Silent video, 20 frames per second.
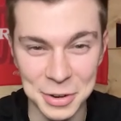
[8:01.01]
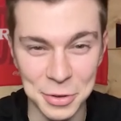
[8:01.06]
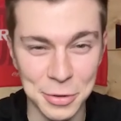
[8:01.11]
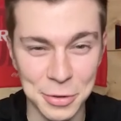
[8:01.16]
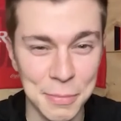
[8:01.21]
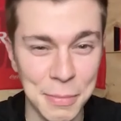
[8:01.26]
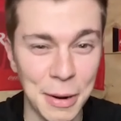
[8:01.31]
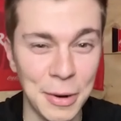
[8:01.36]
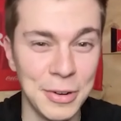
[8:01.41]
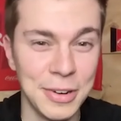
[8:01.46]
who's
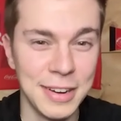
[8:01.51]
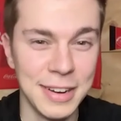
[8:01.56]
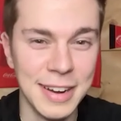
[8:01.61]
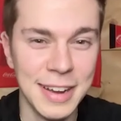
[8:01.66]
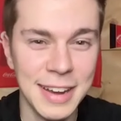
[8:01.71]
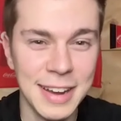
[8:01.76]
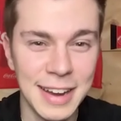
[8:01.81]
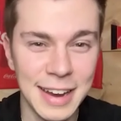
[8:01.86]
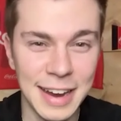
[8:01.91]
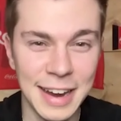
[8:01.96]
oh, about yeah.
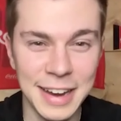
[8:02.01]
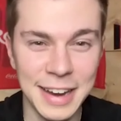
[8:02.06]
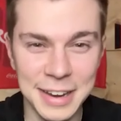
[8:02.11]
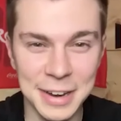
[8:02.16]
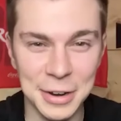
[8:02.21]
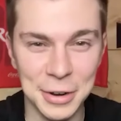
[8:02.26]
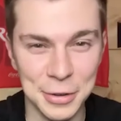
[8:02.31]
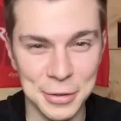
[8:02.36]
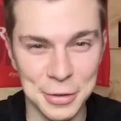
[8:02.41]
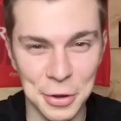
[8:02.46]
eight
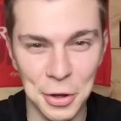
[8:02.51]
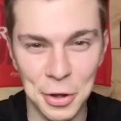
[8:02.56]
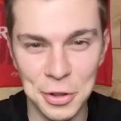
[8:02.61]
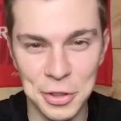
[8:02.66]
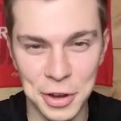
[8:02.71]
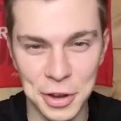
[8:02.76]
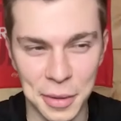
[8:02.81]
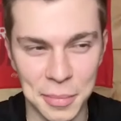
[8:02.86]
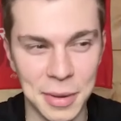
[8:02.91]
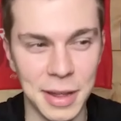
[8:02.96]
years old,
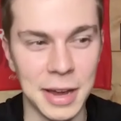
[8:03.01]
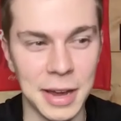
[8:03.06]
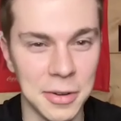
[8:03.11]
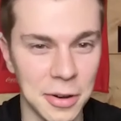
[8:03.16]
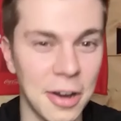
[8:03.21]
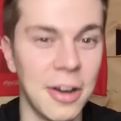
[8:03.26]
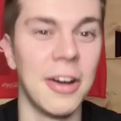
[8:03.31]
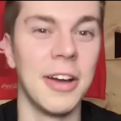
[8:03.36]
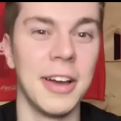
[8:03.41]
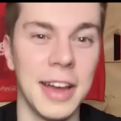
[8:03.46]
and I'm like,
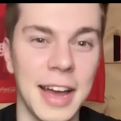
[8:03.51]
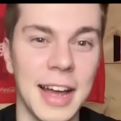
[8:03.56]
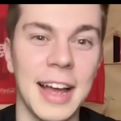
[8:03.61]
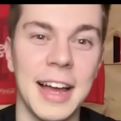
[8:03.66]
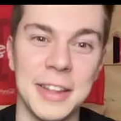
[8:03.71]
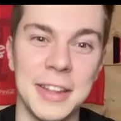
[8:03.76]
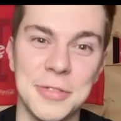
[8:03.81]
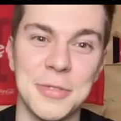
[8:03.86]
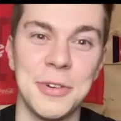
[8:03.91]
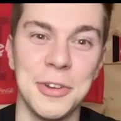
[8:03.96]
well, yeah,
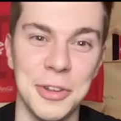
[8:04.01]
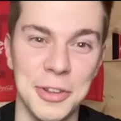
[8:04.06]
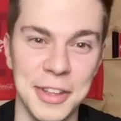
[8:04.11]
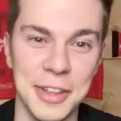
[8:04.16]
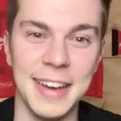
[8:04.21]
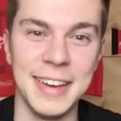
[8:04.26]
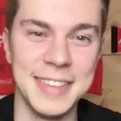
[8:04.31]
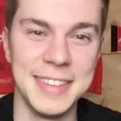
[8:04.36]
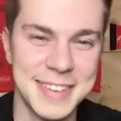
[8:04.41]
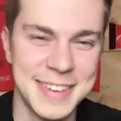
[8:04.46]
that's real
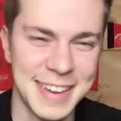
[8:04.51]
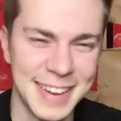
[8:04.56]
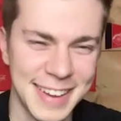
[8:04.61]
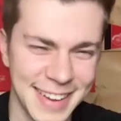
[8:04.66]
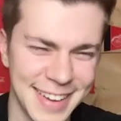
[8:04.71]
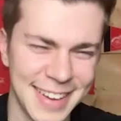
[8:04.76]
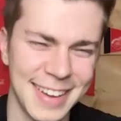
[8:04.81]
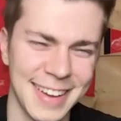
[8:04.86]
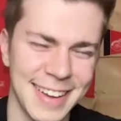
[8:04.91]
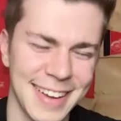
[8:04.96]
nice.
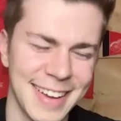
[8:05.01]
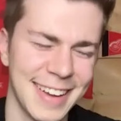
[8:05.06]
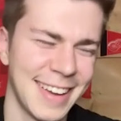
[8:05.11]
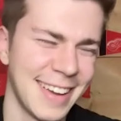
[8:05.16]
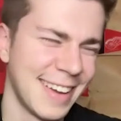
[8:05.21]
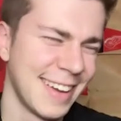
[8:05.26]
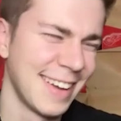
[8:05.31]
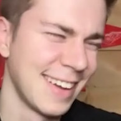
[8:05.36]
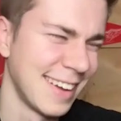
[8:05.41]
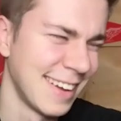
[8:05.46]
Hey,
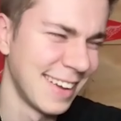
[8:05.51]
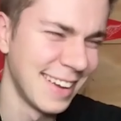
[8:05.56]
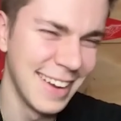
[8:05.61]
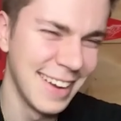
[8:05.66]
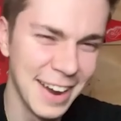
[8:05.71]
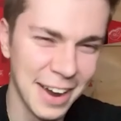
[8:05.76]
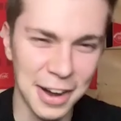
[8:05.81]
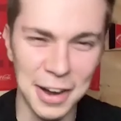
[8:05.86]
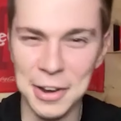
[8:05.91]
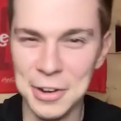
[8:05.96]
that's how
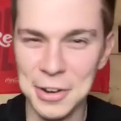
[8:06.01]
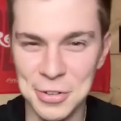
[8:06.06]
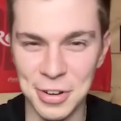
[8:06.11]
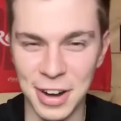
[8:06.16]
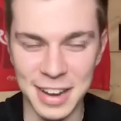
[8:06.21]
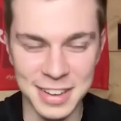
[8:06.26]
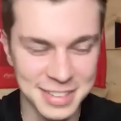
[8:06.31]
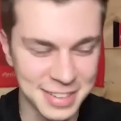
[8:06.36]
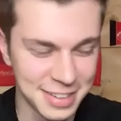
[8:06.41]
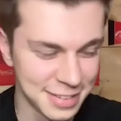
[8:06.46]
you do it.
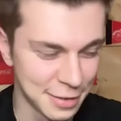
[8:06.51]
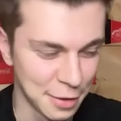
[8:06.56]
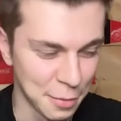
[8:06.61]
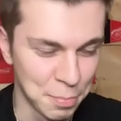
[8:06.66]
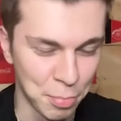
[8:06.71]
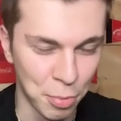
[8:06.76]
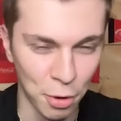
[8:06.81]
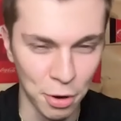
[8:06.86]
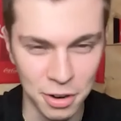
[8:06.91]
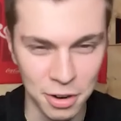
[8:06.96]
Undresses the
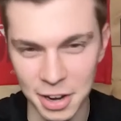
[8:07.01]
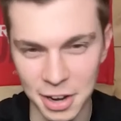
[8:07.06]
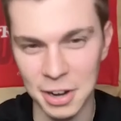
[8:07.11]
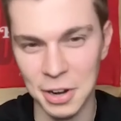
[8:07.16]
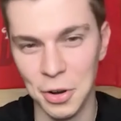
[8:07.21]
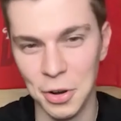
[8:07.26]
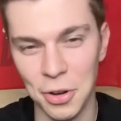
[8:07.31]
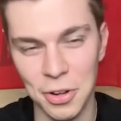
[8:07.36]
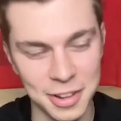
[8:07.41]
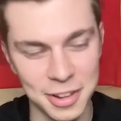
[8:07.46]
poor young
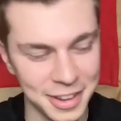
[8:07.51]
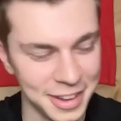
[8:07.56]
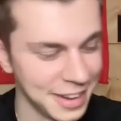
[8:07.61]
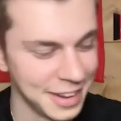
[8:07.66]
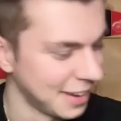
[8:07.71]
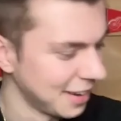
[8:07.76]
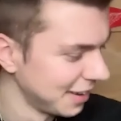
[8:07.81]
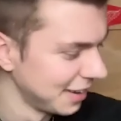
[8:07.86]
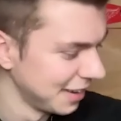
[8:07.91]
goalie.